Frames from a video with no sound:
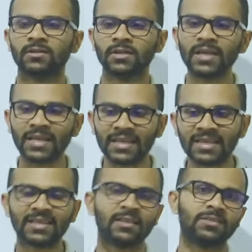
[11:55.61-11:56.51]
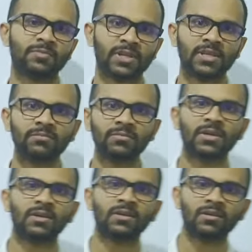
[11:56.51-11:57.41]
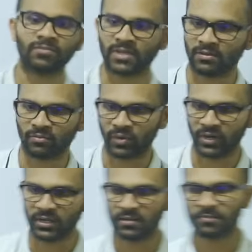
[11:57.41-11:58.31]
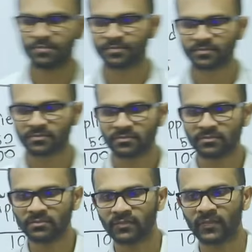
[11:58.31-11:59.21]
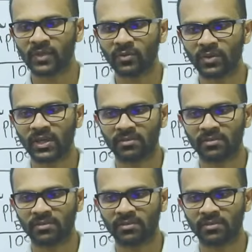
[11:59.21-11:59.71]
in English medium way, right? Okay,